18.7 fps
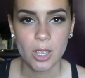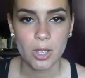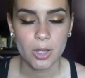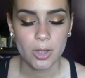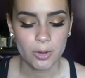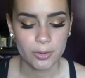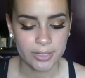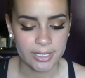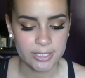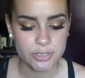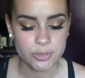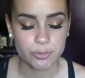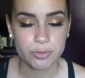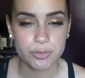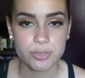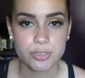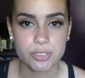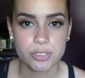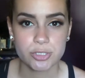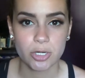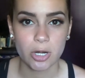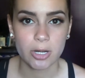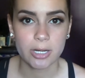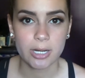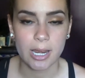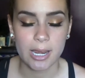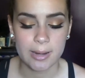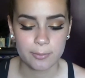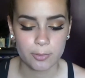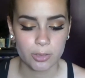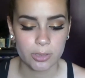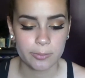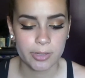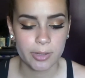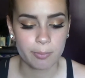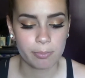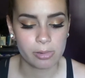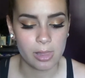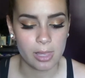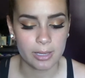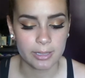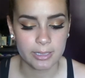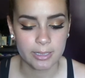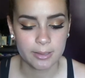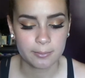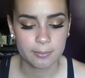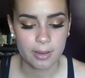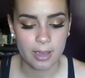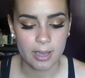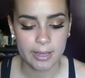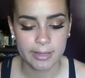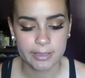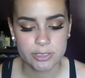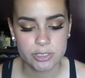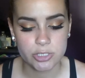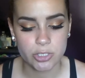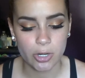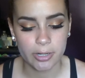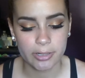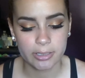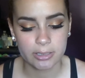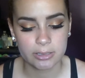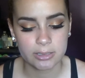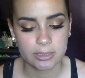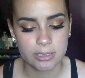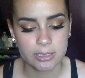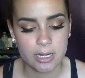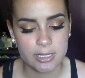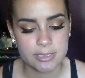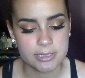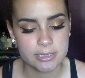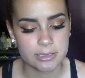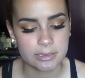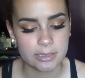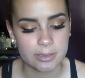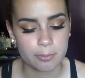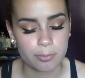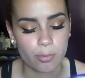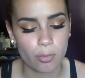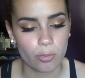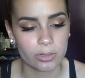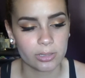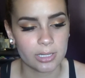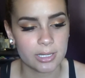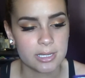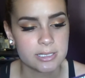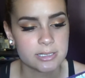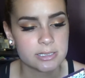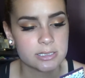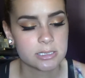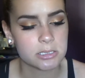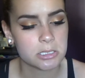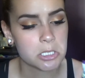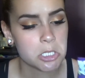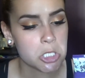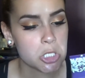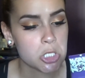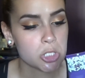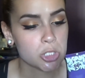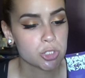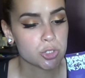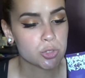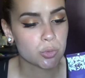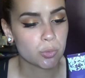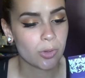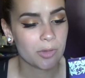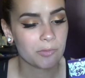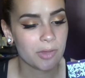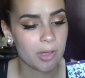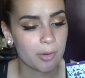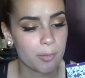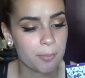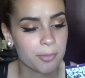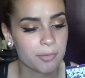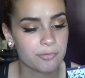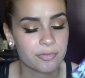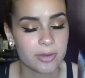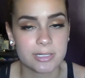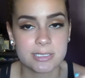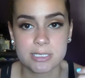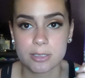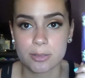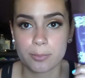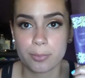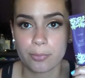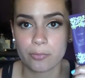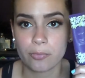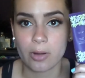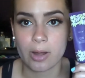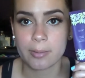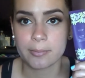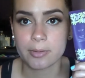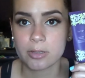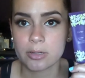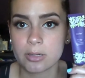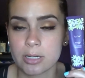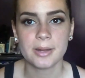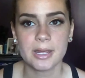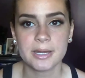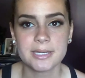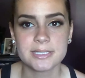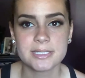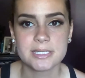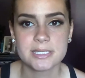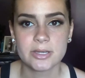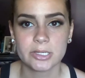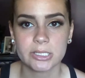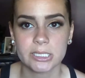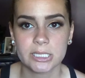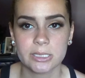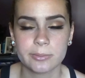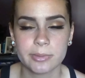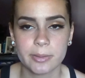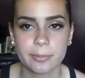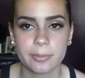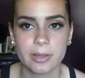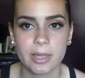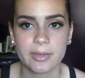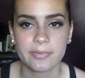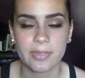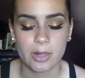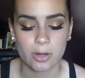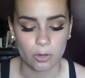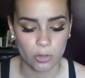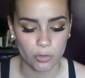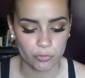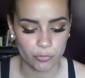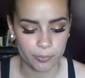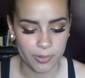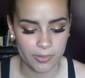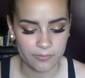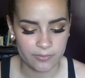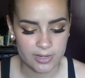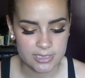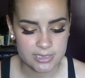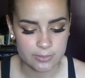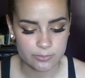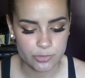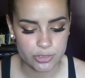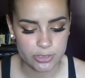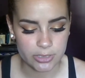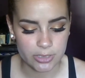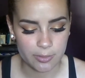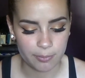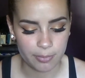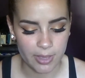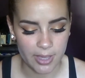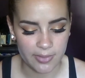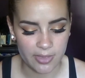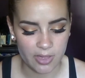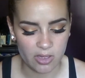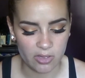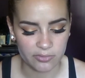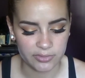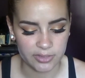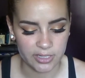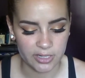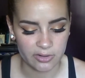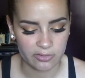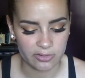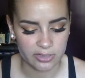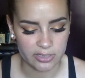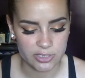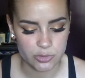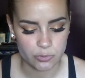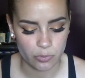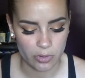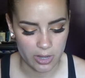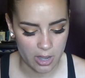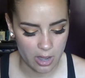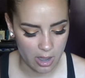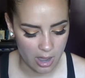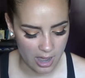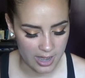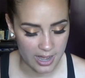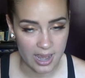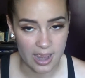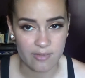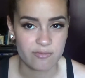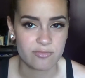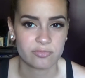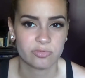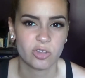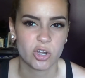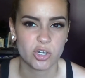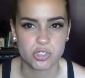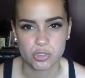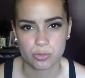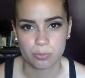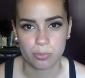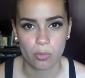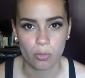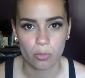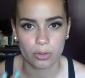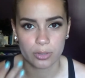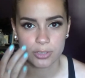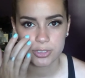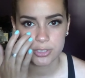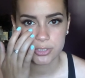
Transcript: Okay, so to start, I'm going to be applying my Tarte Clean Slate Poreless 12-Hour Perfecting Primer. I'm not necessarily going to be applying that all over my face. I'm just going to apply that on the areas where I have larger pores.